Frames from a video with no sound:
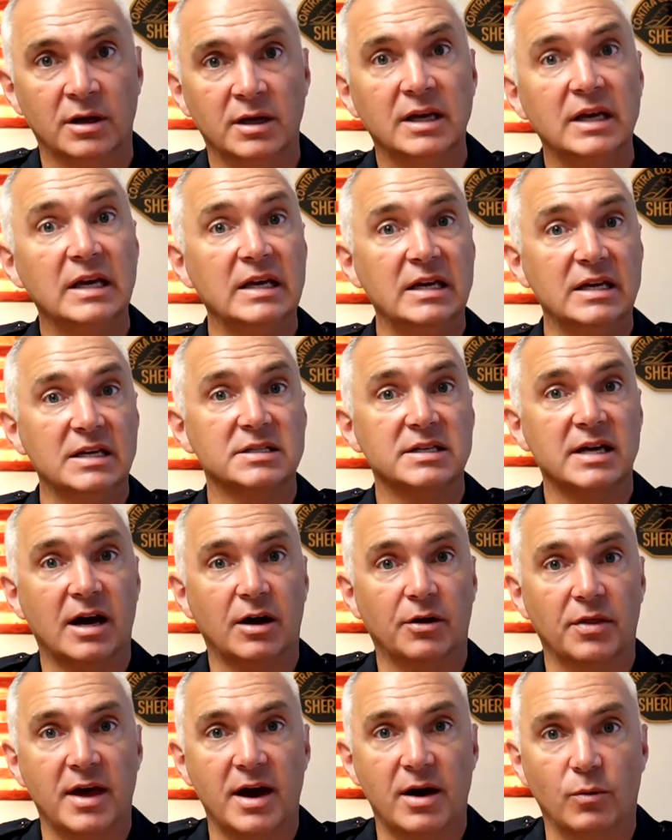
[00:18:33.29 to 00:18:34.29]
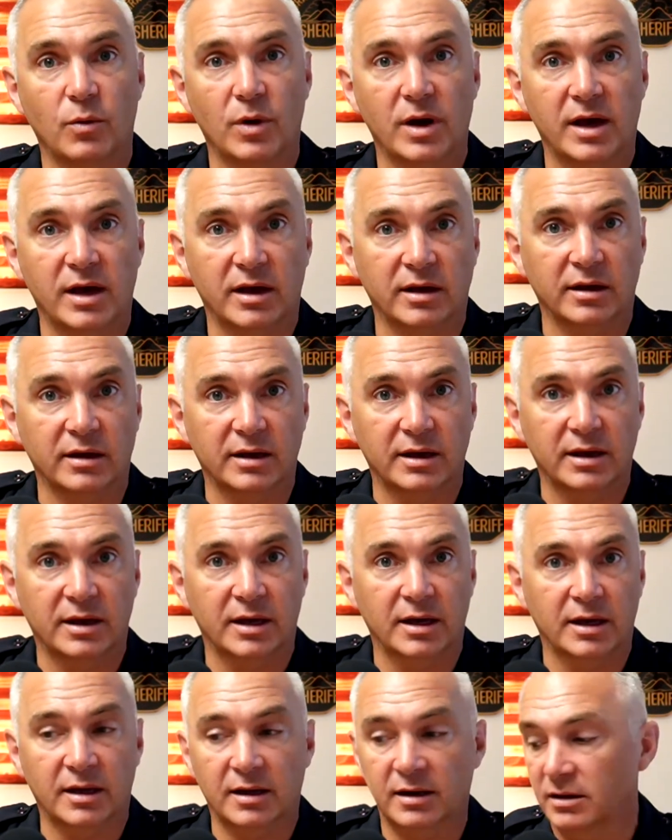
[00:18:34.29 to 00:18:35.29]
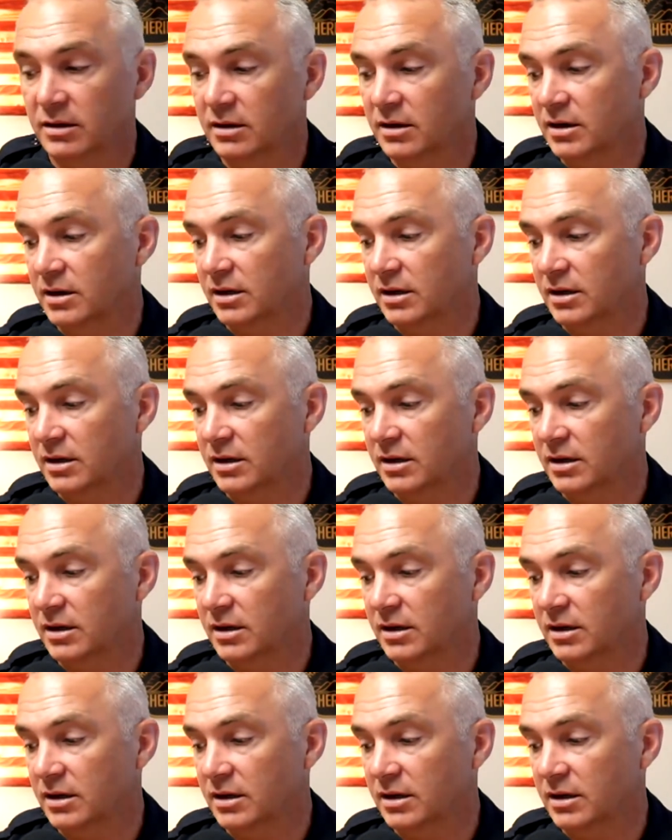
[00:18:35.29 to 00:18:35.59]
He is out that way, and